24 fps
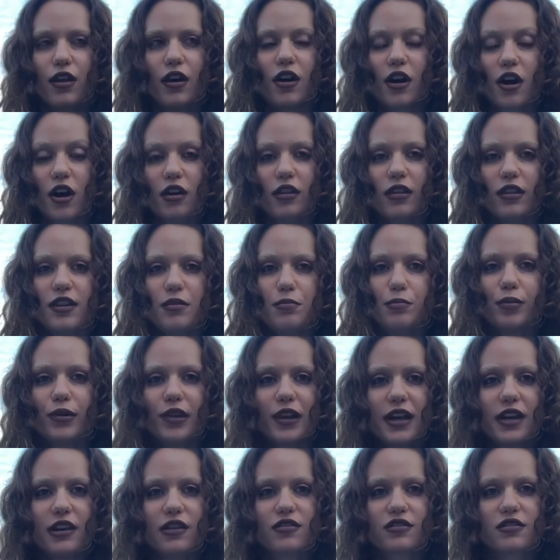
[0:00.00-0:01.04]
early
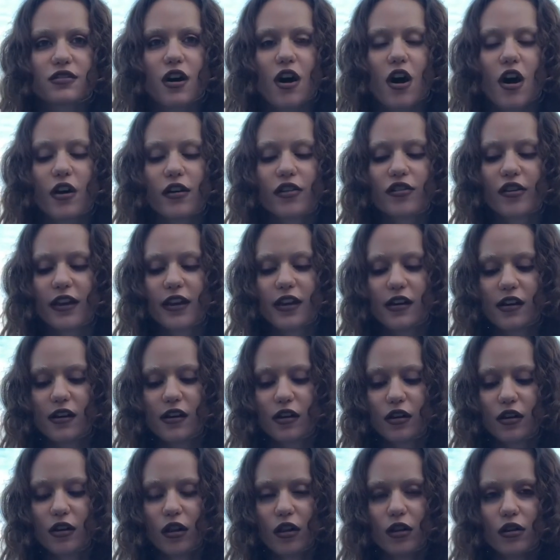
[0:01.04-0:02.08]
Bladee songs, like
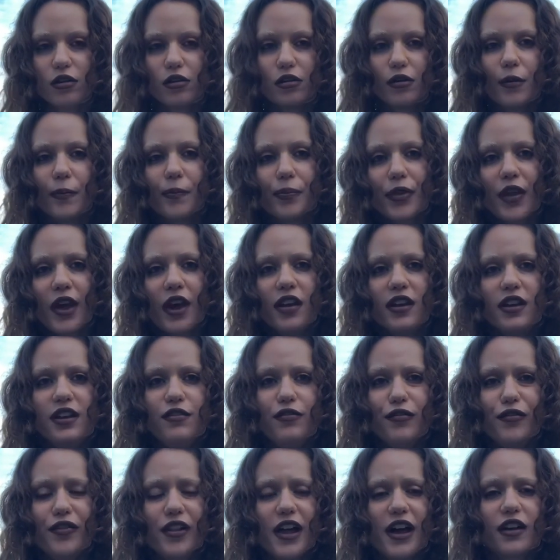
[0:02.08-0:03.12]
in Glue, he
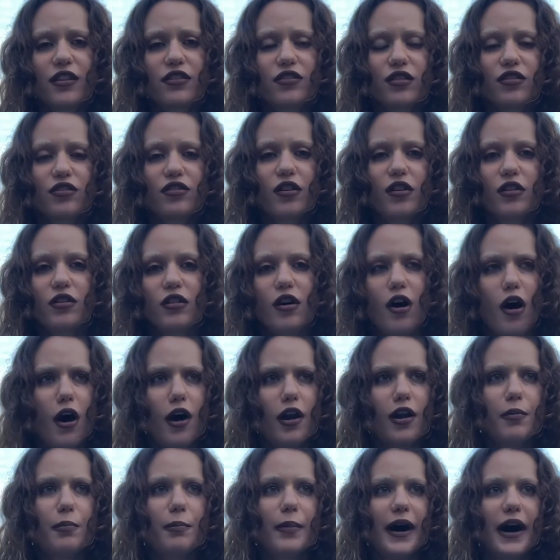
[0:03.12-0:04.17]
flexes a
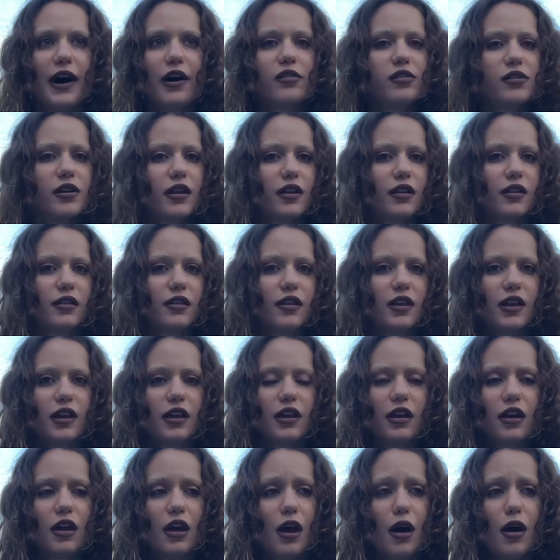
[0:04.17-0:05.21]
lot about like
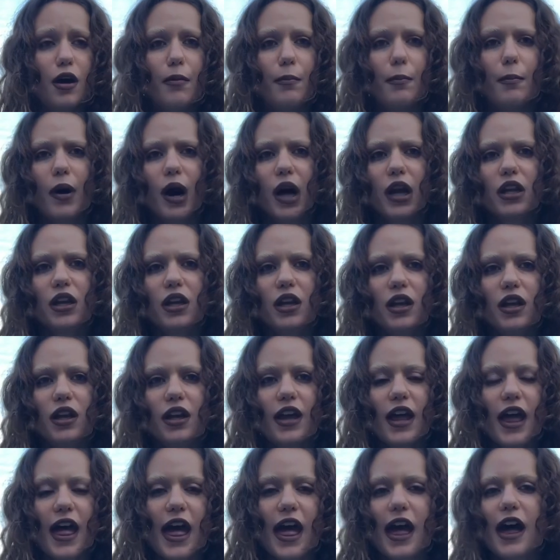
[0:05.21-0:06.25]

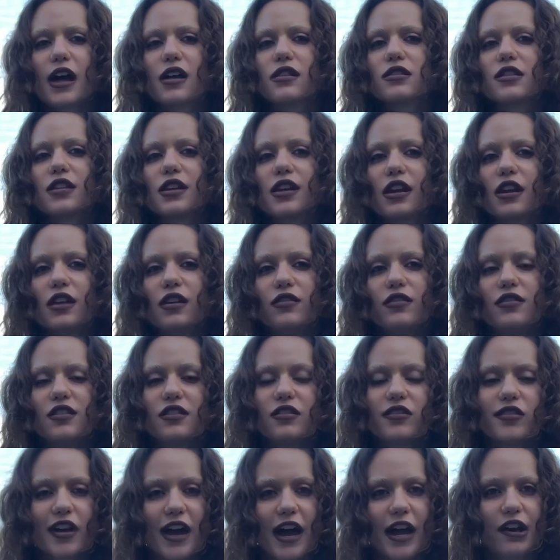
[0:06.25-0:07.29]
money and like
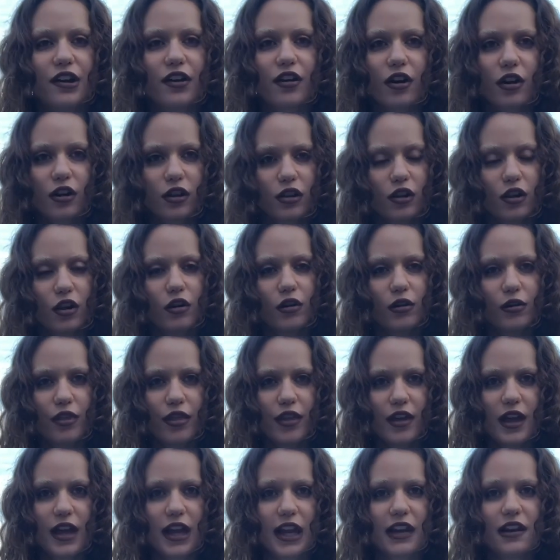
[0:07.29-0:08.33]
designer
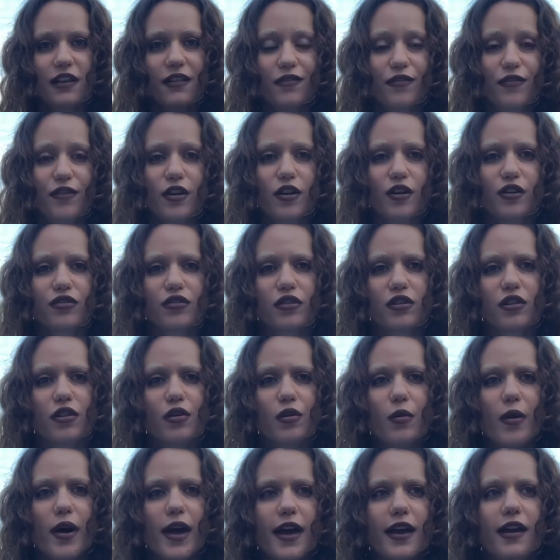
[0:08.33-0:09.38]
clothing, and he feels in a
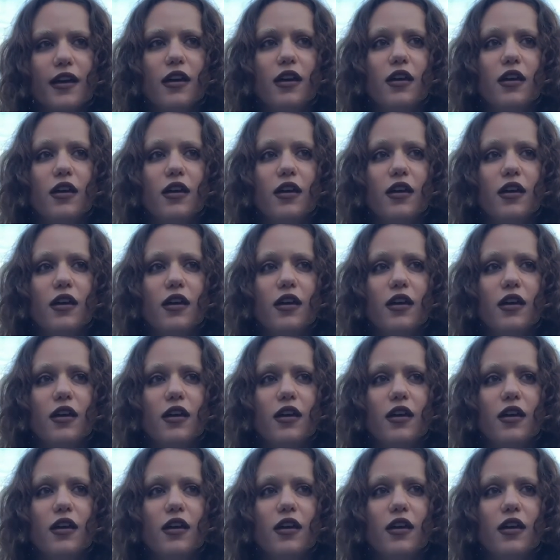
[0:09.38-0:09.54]
way